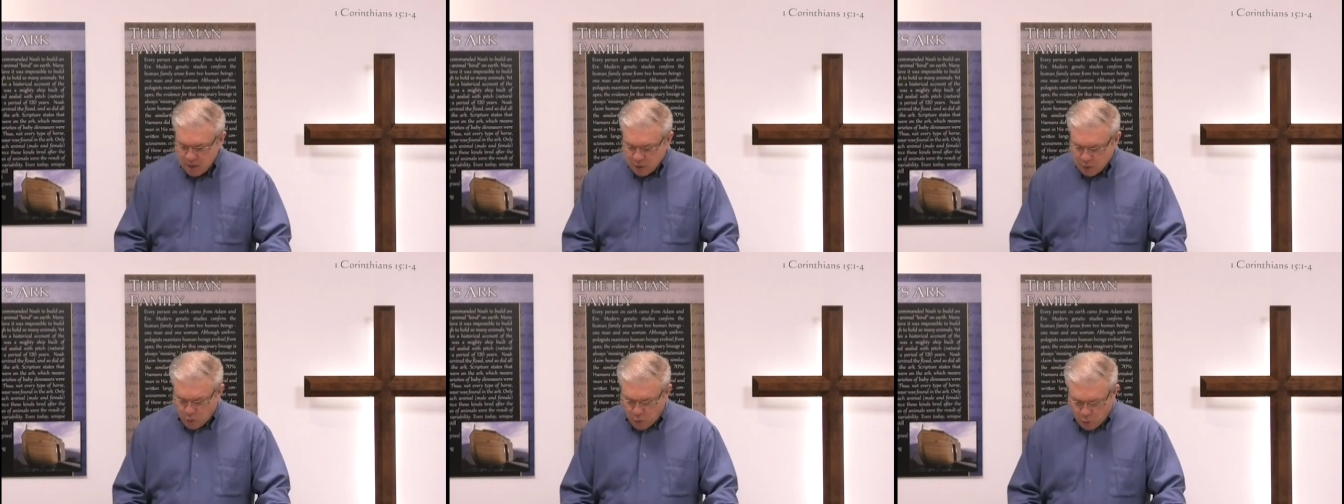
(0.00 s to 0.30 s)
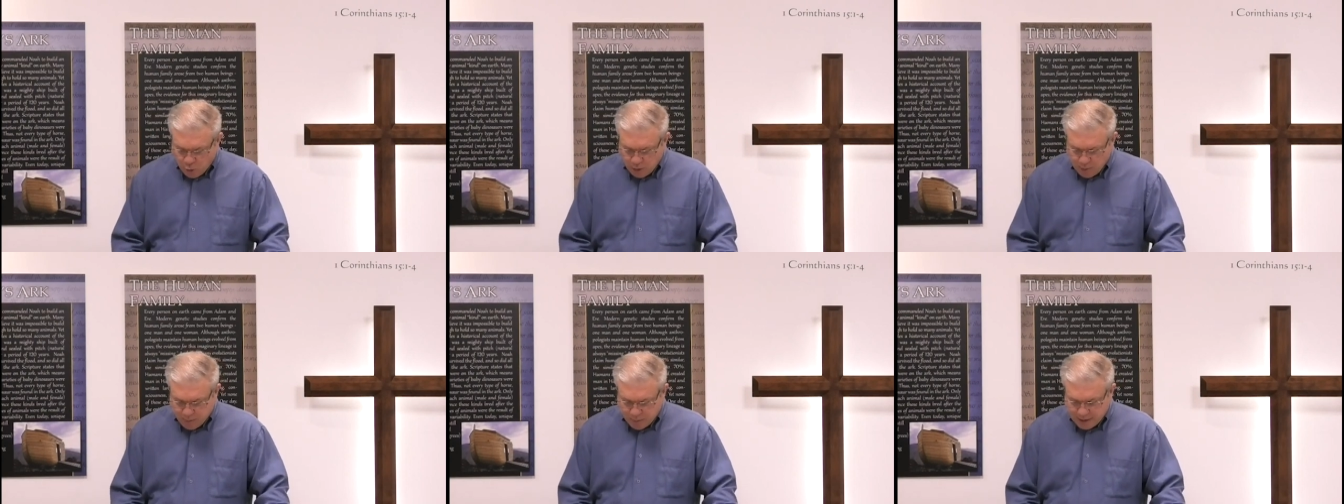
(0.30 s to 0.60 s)
the
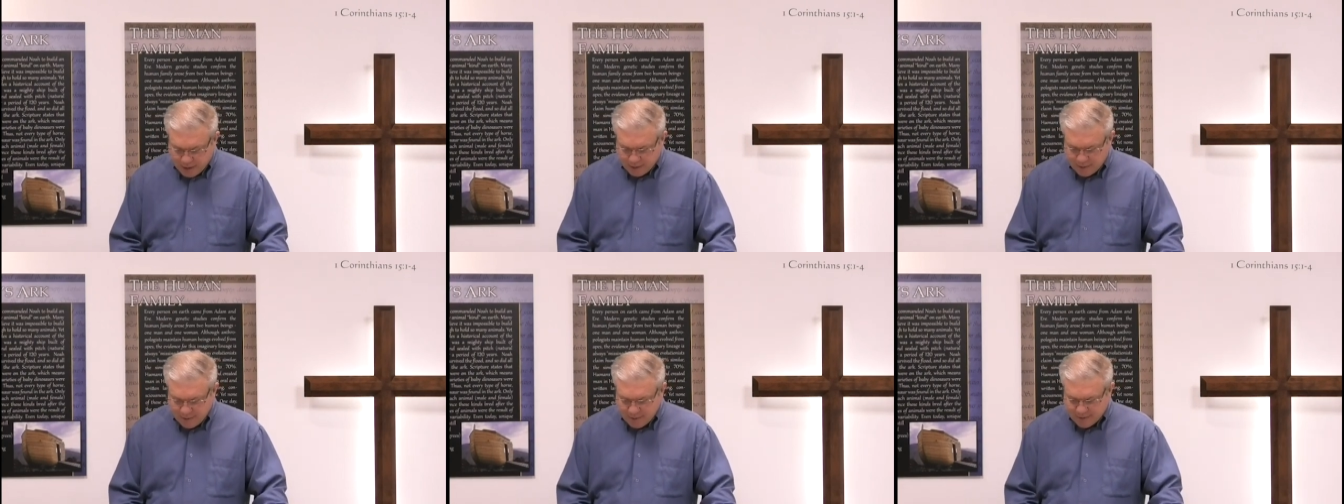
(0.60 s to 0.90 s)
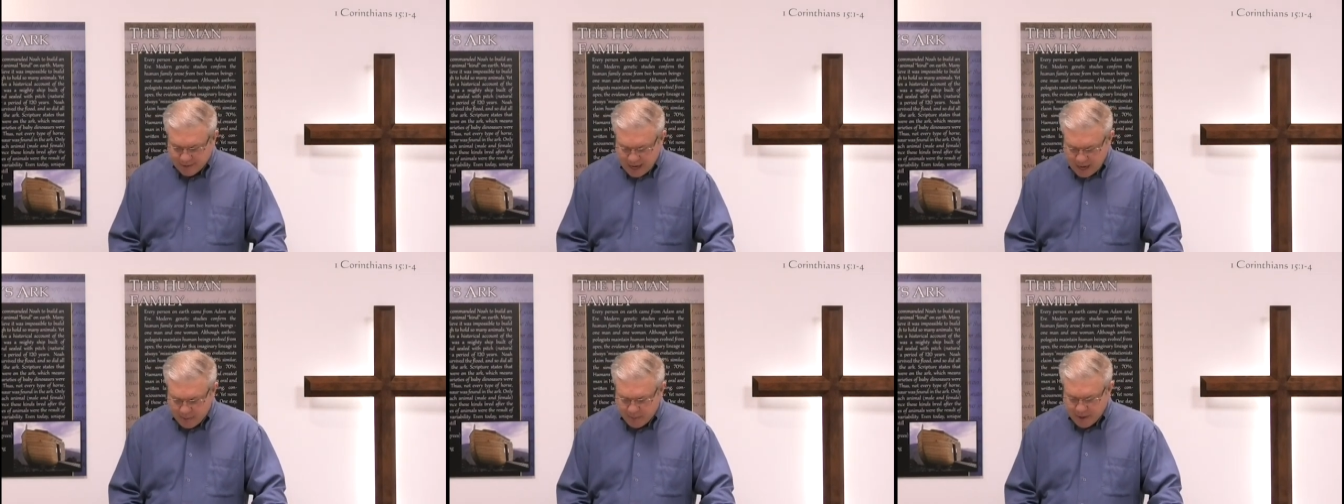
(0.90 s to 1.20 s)
holy place of the
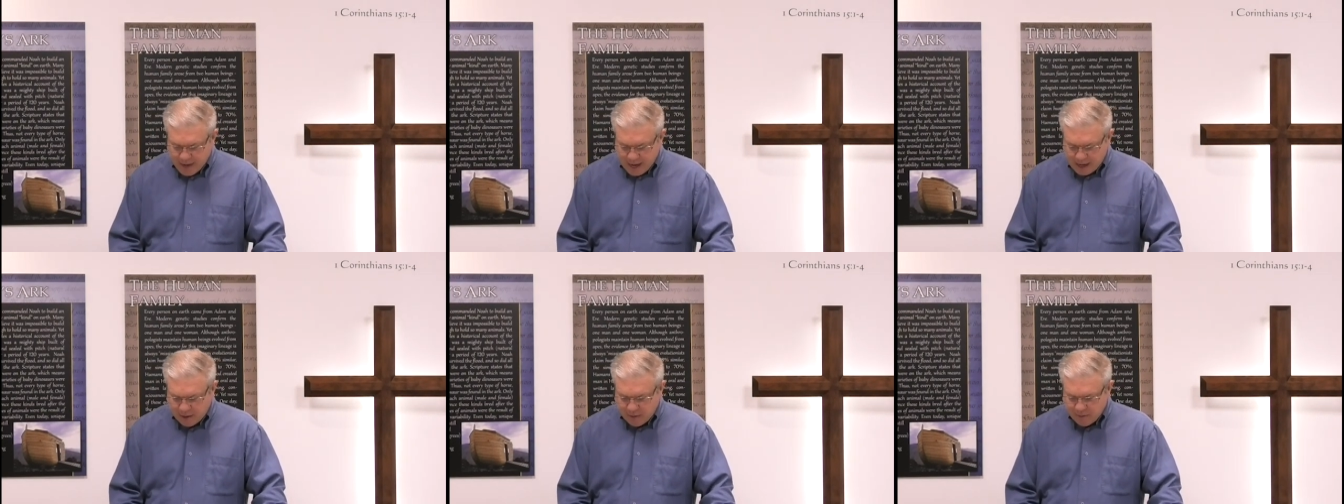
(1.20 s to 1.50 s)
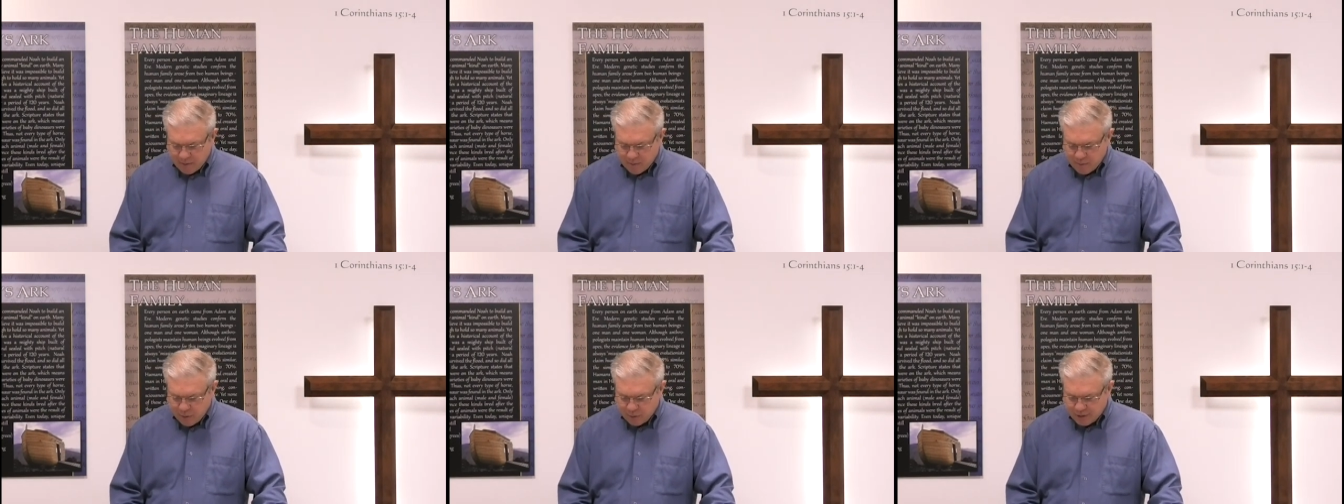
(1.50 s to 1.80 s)
tabernacle
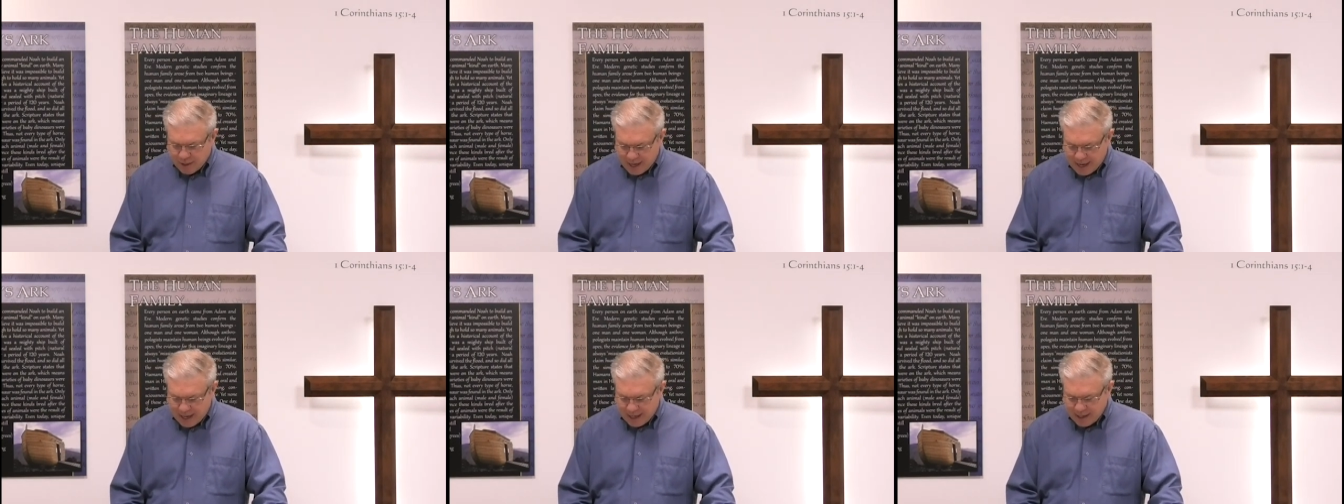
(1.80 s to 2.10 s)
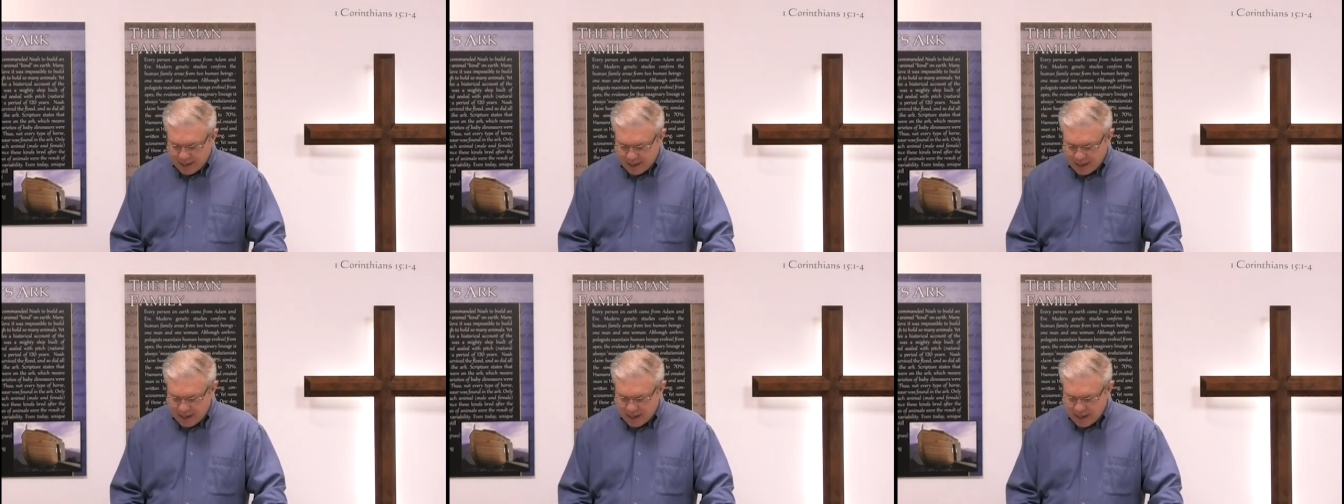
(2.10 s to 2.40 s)
of the Most
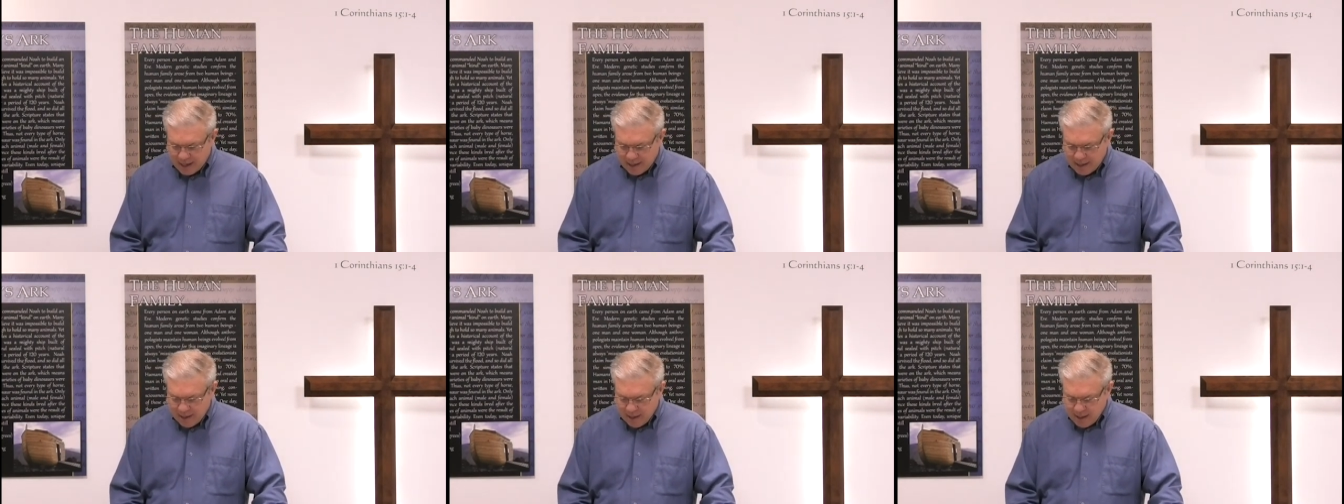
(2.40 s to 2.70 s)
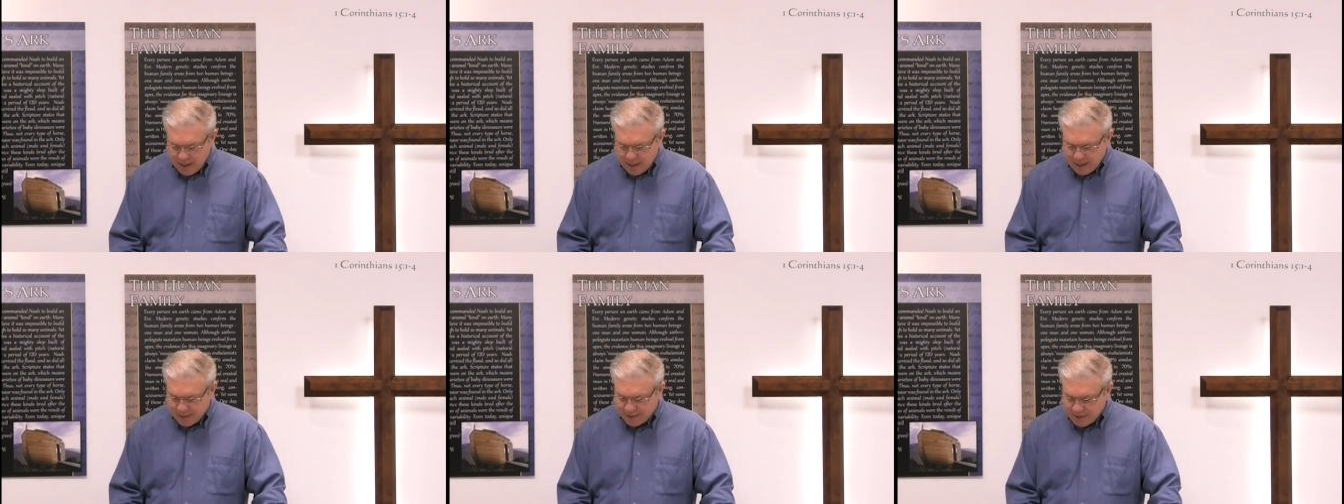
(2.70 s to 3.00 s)
High God
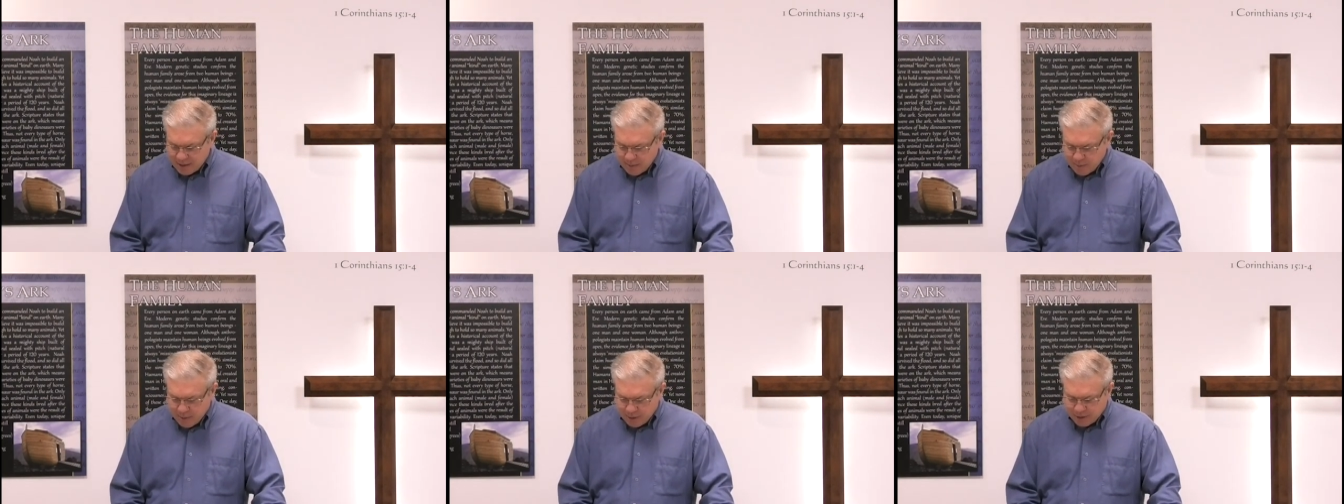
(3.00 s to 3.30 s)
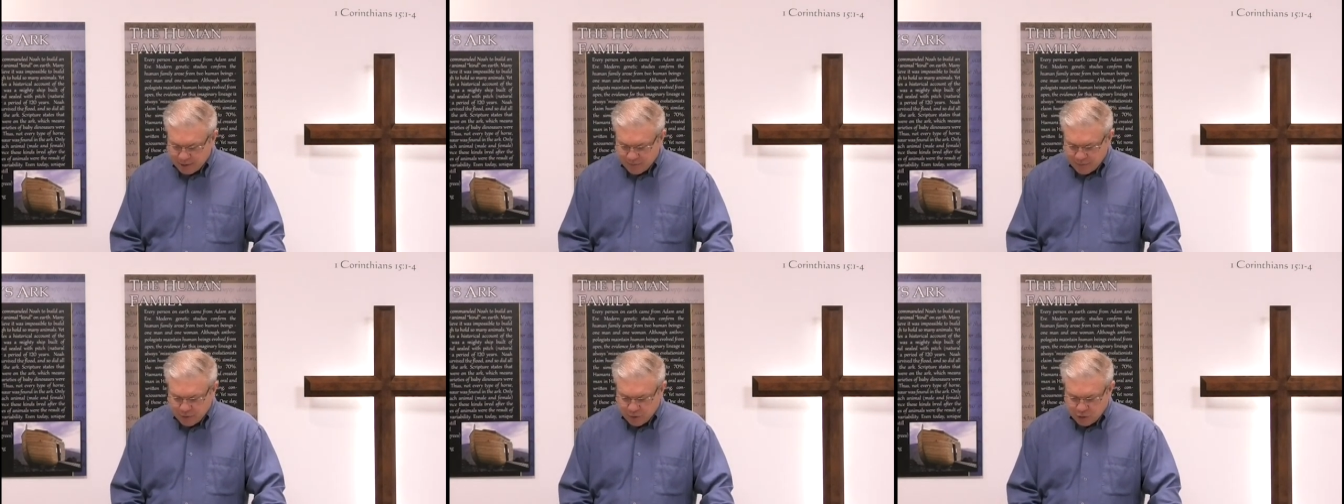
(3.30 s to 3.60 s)
is in the
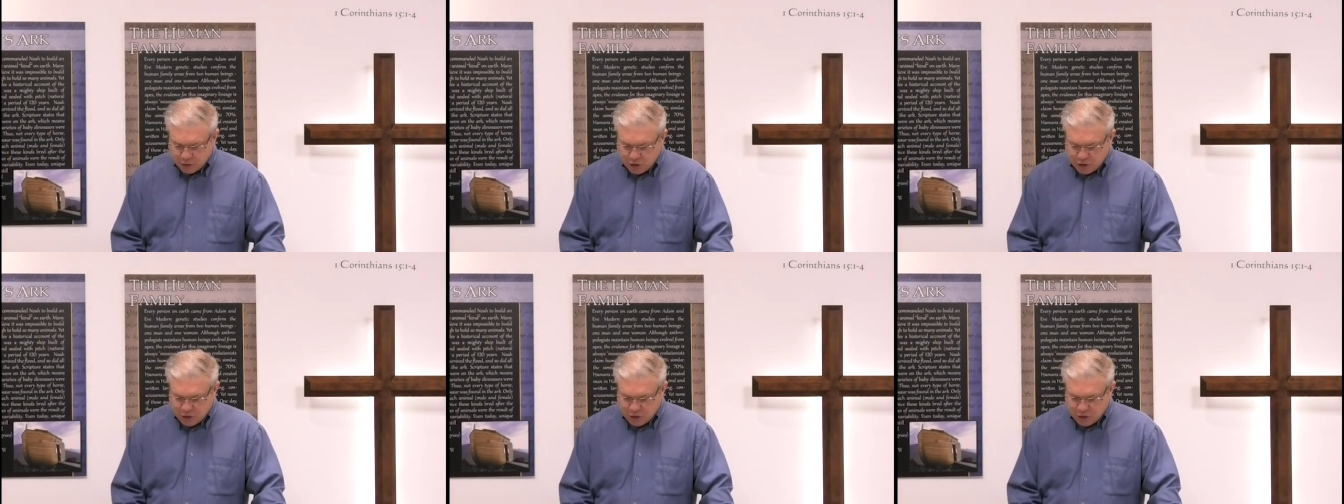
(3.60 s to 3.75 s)
midst of her.